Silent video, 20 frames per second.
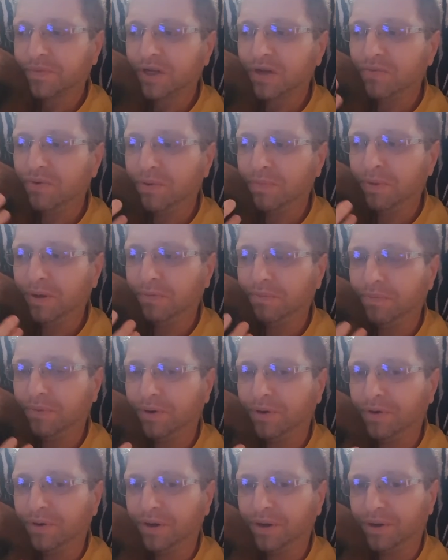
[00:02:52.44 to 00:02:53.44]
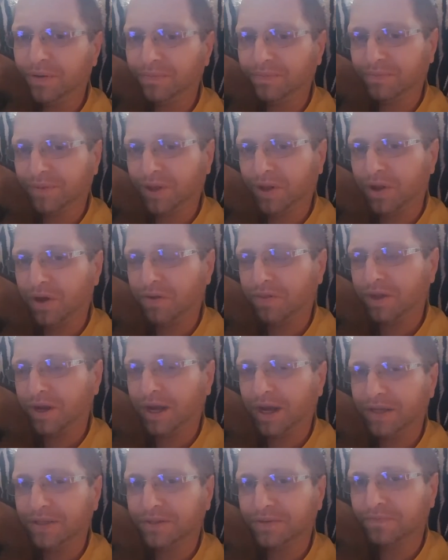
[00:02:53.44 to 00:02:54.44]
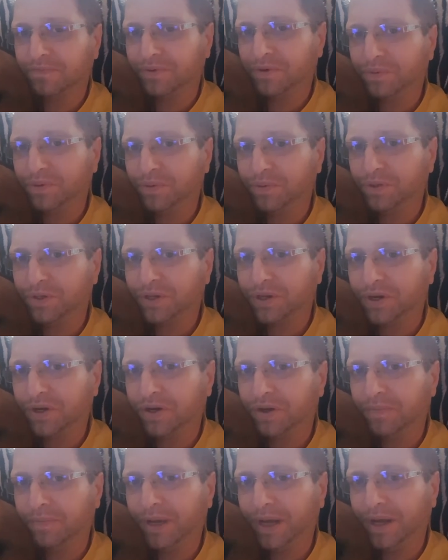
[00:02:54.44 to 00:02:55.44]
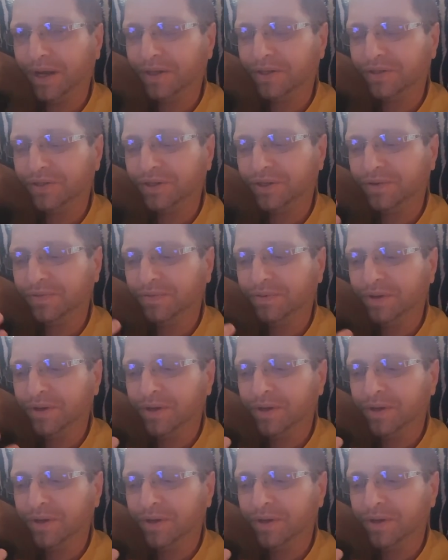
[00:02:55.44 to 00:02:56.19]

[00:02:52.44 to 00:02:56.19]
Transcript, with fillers: remember along the lines of what we were talking about to